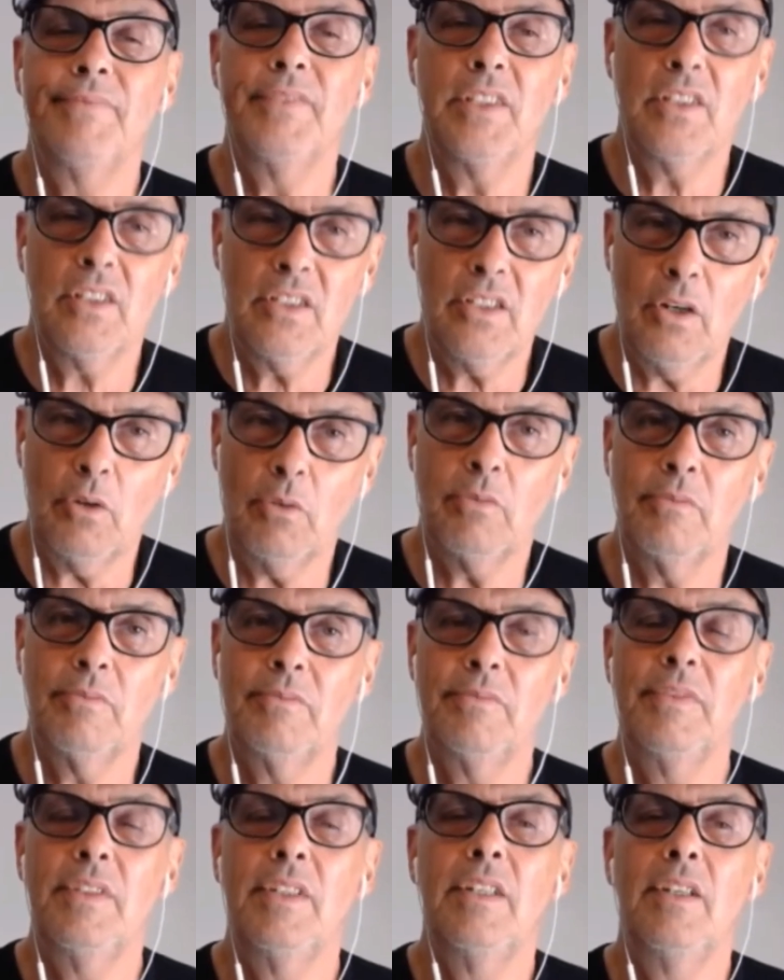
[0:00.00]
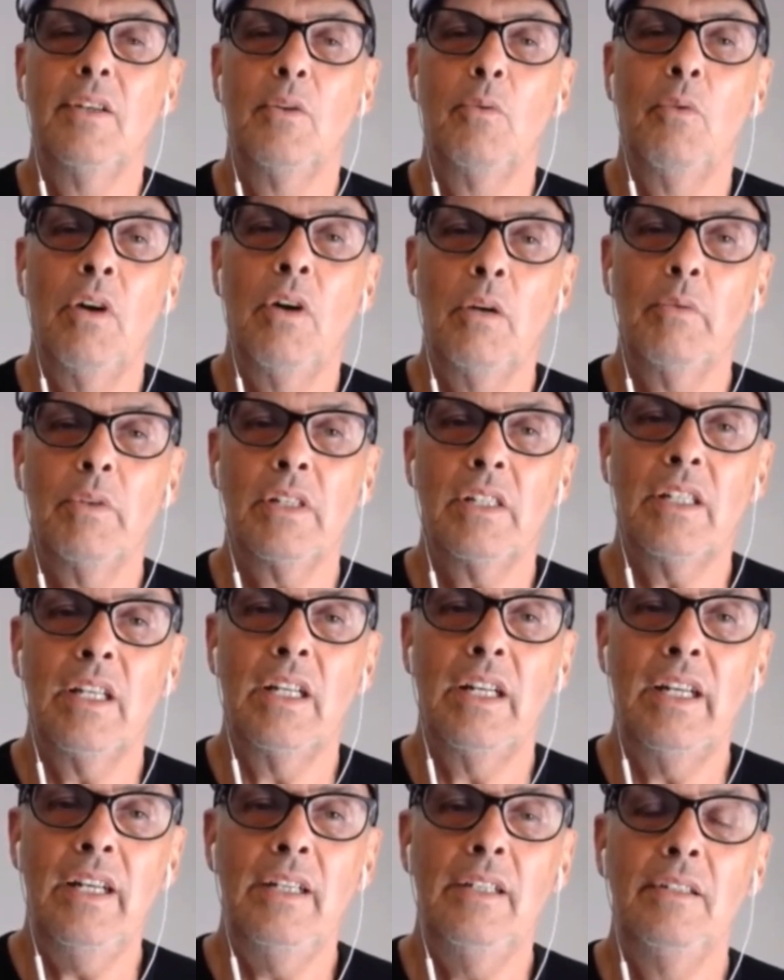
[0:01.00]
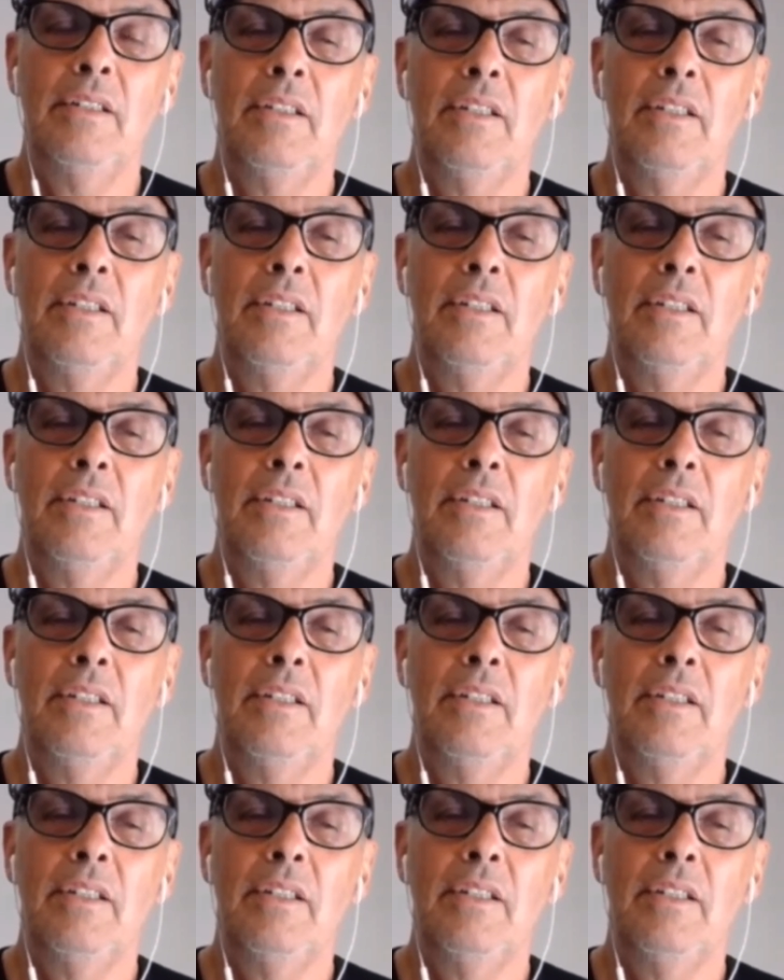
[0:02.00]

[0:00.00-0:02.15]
So, why are we still here?